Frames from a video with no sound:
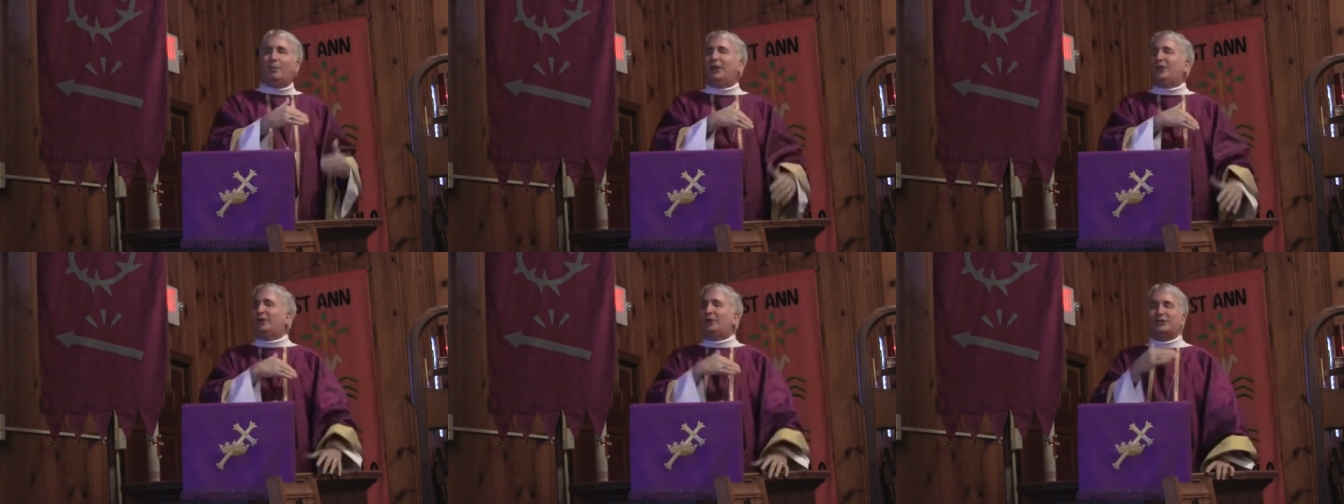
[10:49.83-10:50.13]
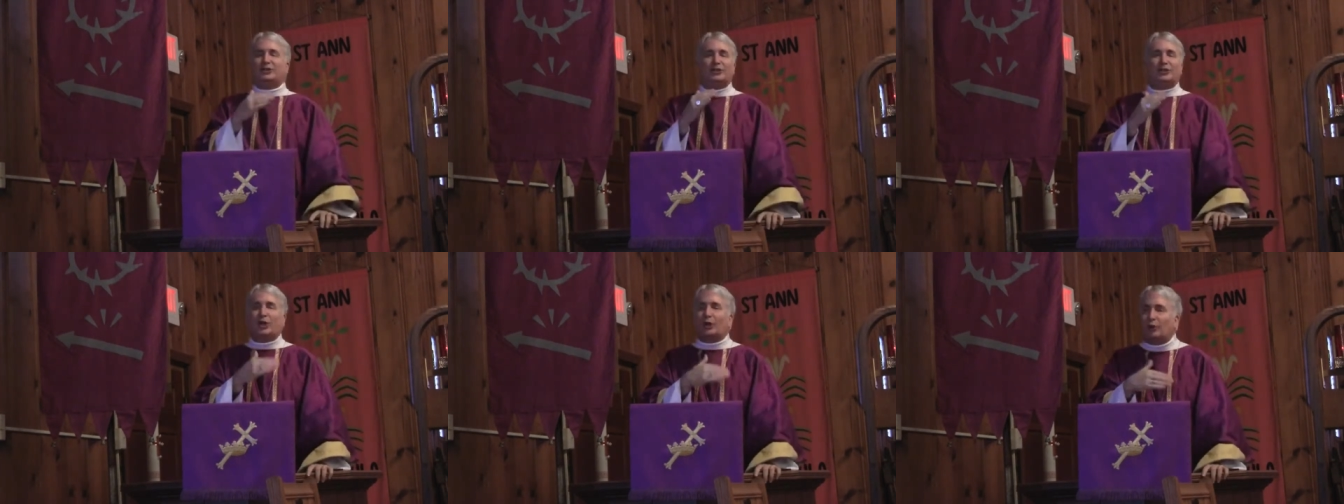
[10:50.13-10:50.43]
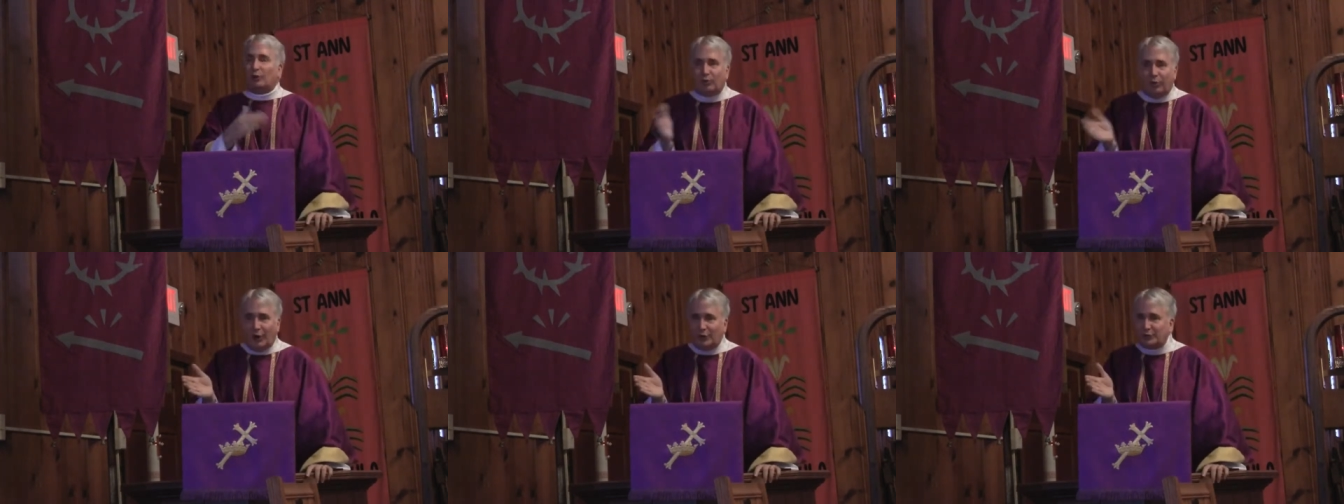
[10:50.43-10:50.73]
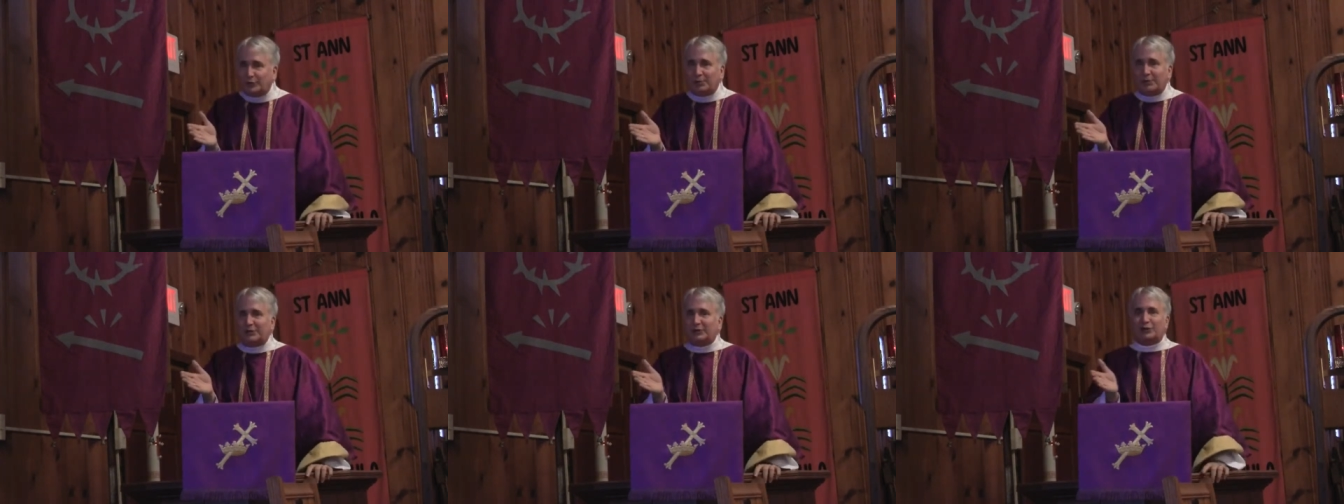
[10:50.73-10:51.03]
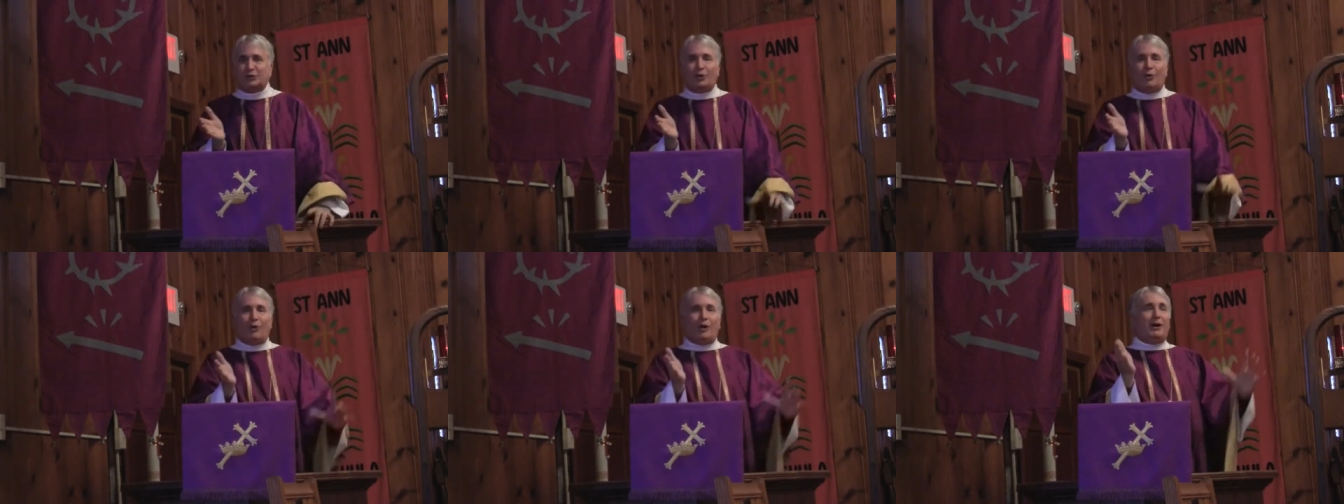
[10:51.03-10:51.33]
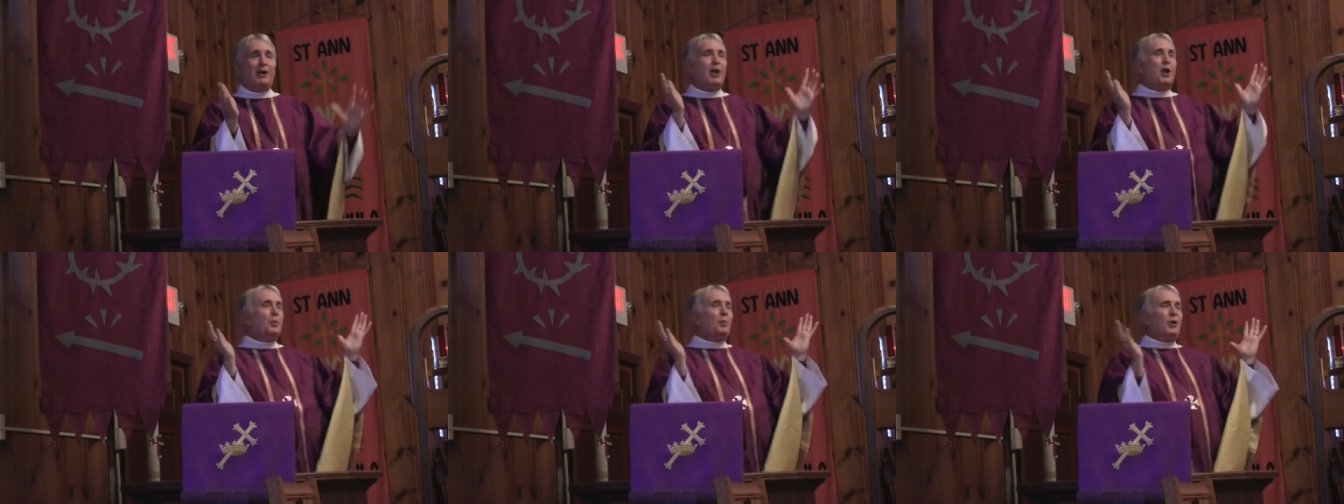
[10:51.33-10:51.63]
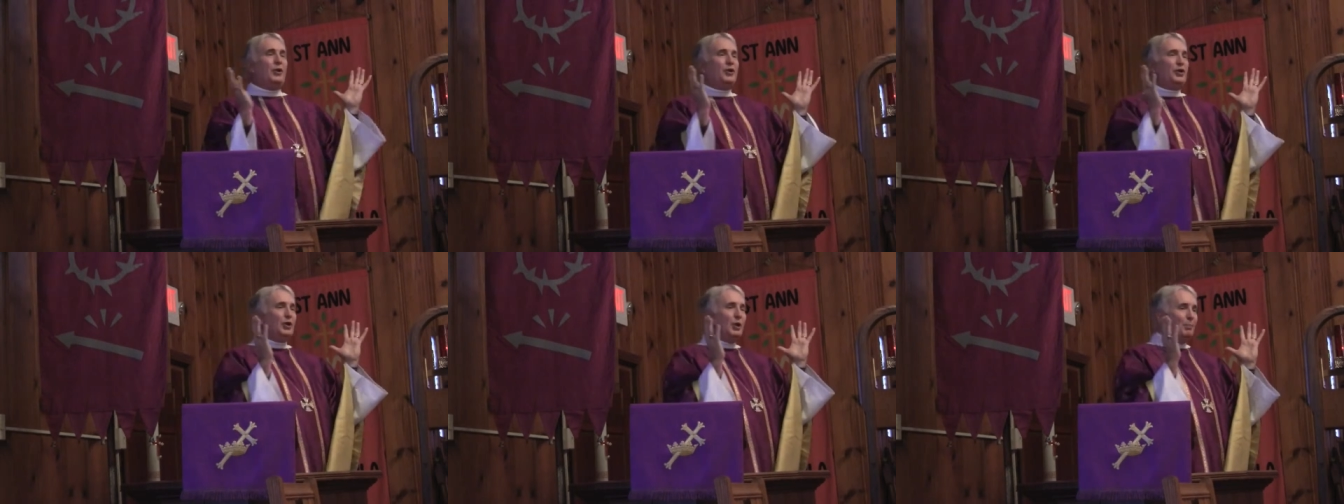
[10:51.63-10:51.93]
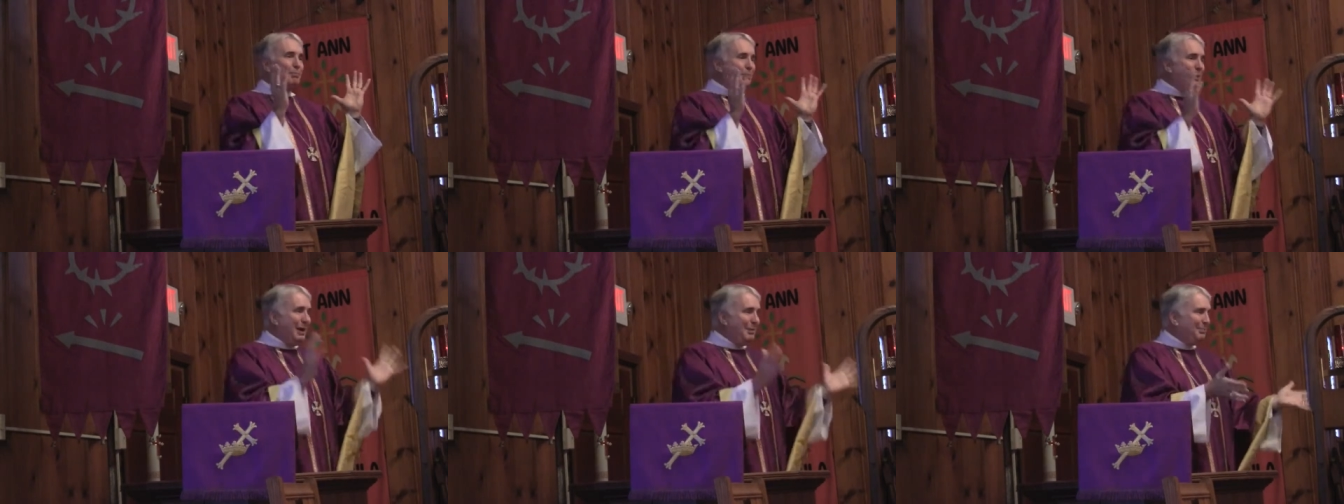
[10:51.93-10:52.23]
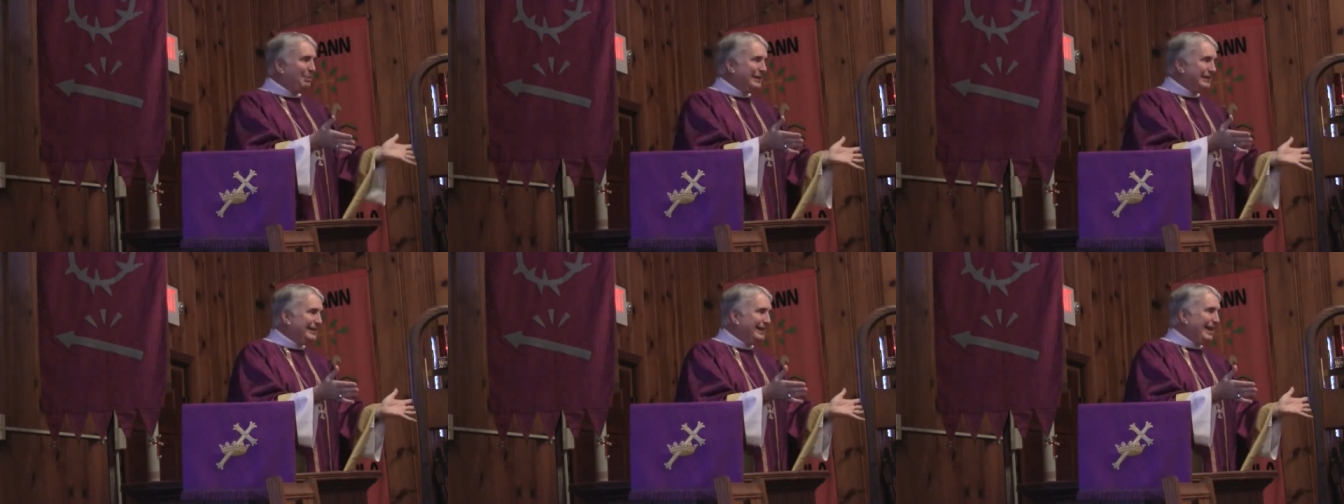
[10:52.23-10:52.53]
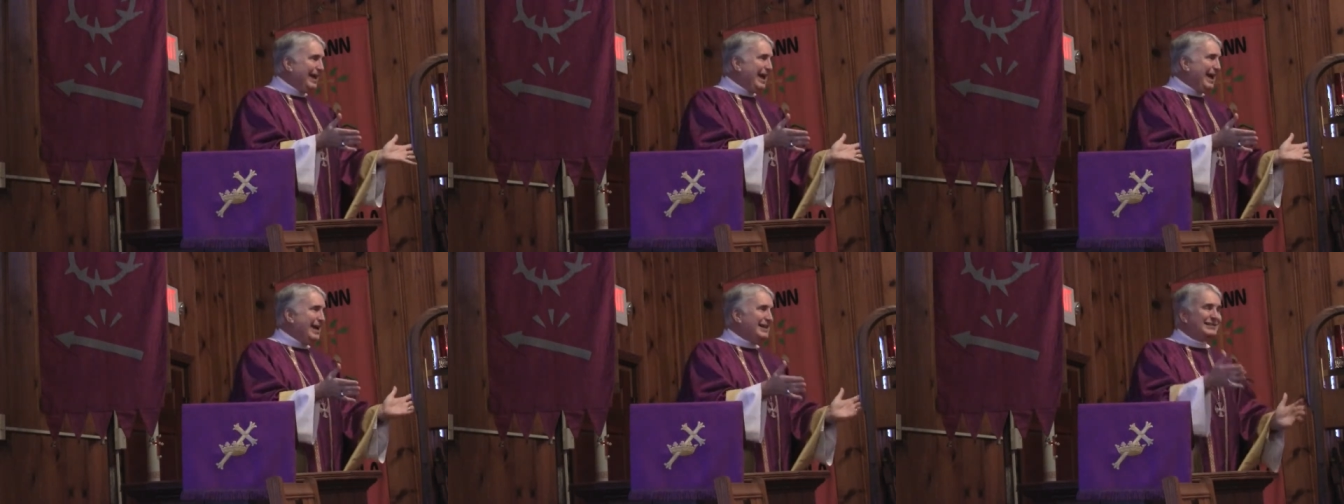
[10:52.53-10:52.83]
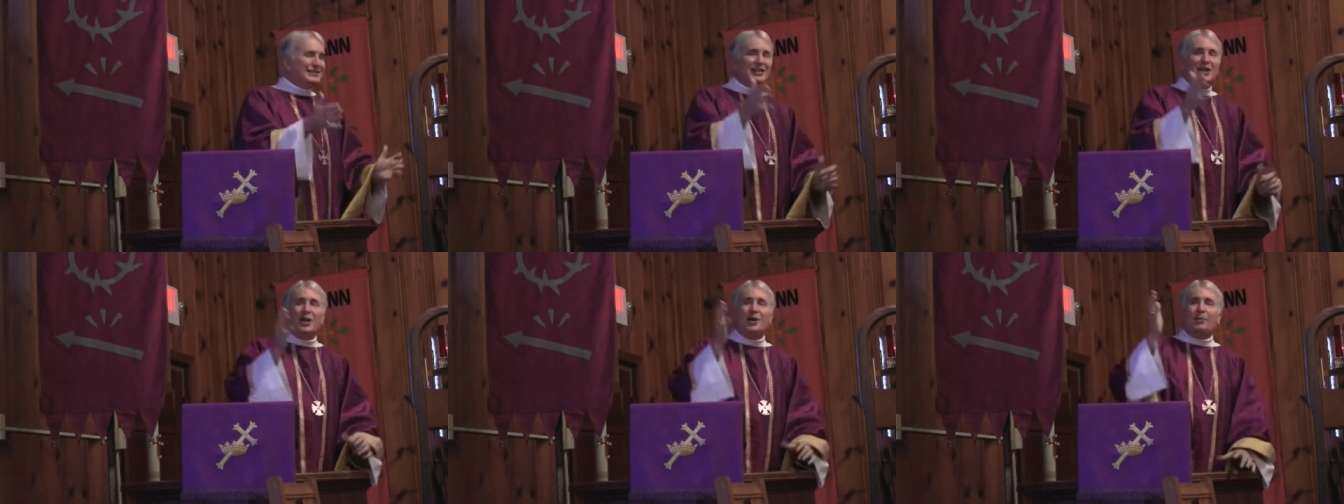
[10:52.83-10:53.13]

whether it's the grocery store, whether you're pumping gas,